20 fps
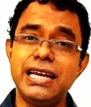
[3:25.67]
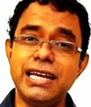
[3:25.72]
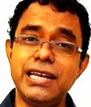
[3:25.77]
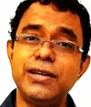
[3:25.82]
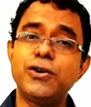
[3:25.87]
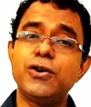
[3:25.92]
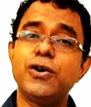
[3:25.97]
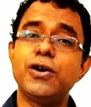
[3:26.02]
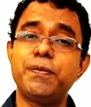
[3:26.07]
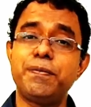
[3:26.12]

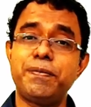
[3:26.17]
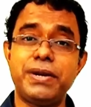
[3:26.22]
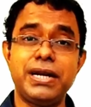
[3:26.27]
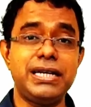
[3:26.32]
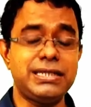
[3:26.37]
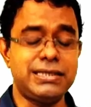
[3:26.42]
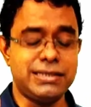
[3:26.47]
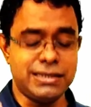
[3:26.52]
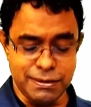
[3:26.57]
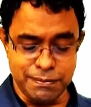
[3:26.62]

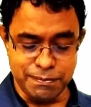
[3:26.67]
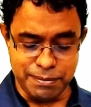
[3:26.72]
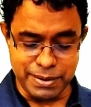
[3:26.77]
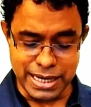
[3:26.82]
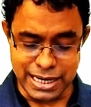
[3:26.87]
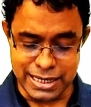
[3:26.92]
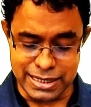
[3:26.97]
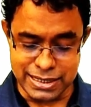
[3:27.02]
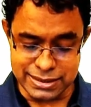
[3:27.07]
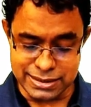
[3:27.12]
incorporate some
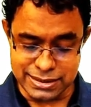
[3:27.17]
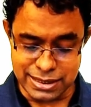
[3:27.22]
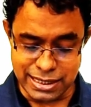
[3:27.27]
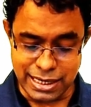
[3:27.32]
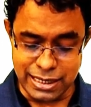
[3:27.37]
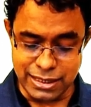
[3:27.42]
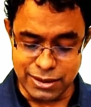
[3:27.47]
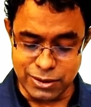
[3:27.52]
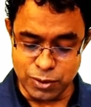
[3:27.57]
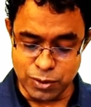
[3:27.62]
practice,
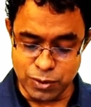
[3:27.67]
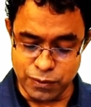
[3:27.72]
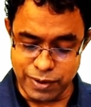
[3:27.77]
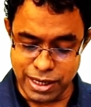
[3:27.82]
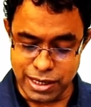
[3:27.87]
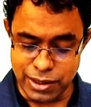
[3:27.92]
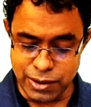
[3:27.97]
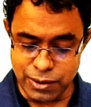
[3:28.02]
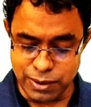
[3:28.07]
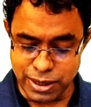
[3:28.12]
right? No
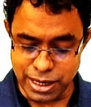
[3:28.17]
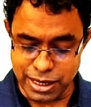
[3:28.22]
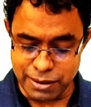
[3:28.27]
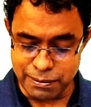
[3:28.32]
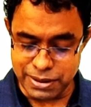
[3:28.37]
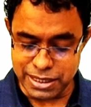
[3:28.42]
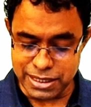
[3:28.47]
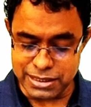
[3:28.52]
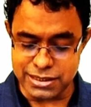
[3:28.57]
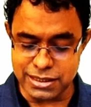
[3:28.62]
value
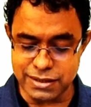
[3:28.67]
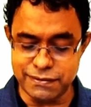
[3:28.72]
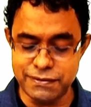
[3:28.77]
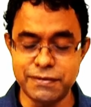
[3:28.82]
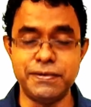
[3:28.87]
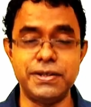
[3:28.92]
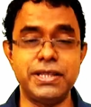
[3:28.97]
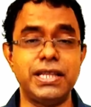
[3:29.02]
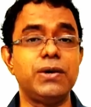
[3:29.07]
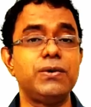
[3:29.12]
can be
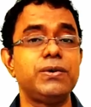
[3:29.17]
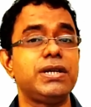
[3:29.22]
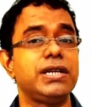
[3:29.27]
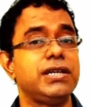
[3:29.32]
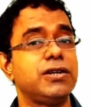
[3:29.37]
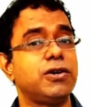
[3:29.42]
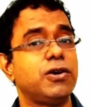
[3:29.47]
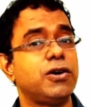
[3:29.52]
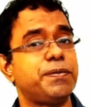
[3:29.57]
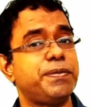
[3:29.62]
achieved without
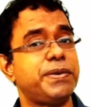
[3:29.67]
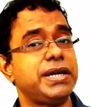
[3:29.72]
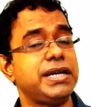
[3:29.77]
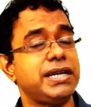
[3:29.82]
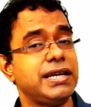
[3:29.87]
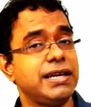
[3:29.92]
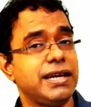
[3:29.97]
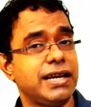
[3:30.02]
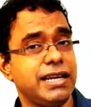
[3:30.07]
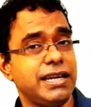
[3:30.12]

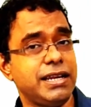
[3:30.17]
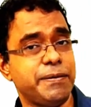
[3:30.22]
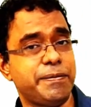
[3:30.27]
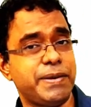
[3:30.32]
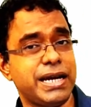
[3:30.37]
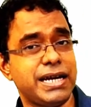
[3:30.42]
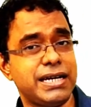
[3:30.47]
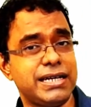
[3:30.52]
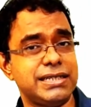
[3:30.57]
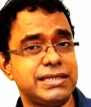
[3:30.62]
incorporating any
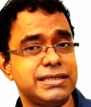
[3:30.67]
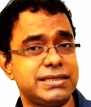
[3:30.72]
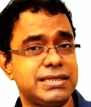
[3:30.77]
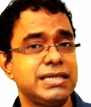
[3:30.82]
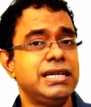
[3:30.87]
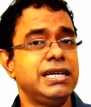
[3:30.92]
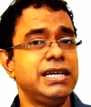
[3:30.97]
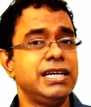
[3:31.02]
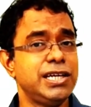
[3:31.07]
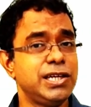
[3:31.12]

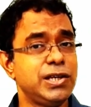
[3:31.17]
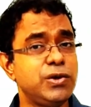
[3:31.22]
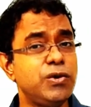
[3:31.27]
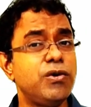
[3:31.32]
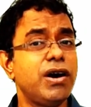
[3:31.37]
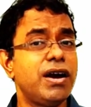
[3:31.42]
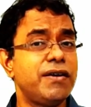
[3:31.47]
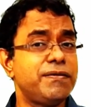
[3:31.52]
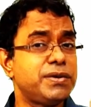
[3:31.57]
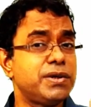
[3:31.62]
practice.
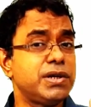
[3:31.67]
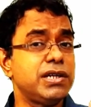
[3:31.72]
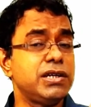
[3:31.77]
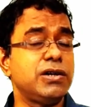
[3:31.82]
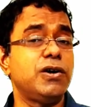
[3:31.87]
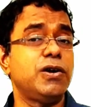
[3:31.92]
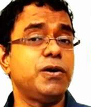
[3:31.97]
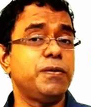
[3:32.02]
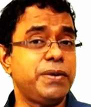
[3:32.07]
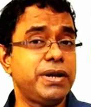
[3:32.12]
You have to
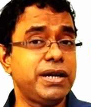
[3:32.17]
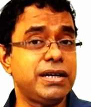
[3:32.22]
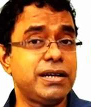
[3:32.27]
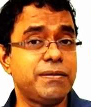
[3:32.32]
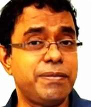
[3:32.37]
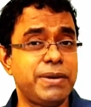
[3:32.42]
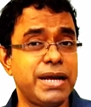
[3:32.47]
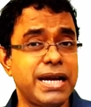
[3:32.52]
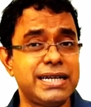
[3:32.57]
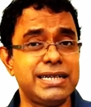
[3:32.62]
incorporate
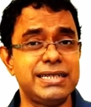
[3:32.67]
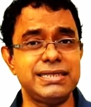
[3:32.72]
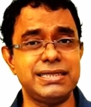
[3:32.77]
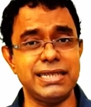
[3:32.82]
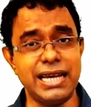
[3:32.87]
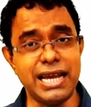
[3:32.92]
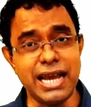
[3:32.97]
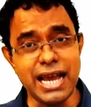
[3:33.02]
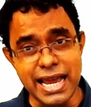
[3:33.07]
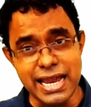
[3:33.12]
a
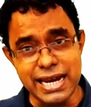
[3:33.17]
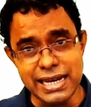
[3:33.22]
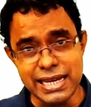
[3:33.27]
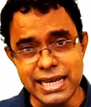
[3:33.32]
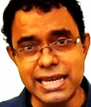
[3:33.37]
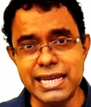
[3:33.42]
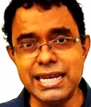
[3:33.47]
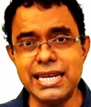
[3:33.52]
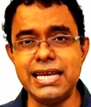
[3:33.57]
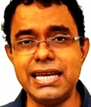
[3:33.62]
practice,
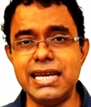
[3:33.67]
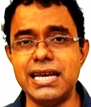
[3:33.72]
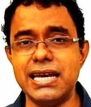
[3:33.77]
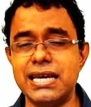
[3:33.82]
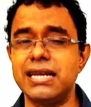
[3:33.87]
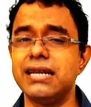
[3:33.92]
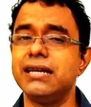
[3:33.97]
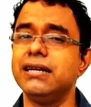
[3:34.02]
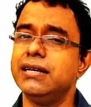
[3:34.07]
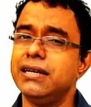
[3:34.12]
and in
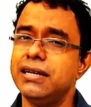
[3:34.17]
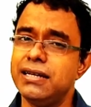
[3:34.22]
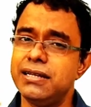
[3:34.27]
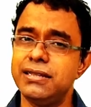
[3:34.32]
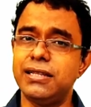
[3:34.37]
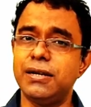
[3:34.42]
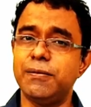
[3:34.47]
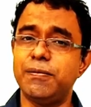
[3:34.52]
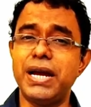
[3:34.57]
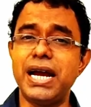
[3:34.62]
here,
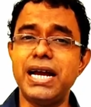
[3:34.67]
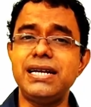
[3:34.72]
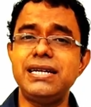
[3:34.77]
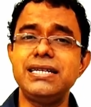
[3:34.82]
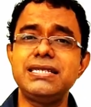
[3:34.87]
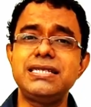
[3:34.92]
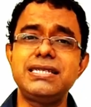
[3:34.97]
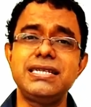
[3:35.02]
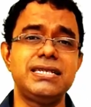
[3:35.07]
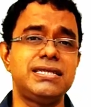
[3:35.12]
the
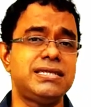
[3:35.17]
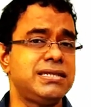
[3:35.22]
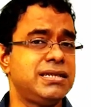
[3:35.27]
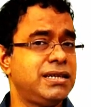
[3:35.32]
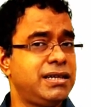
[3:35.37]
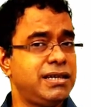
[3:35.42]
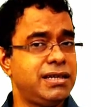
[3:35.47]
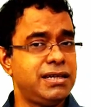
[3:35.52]
practice is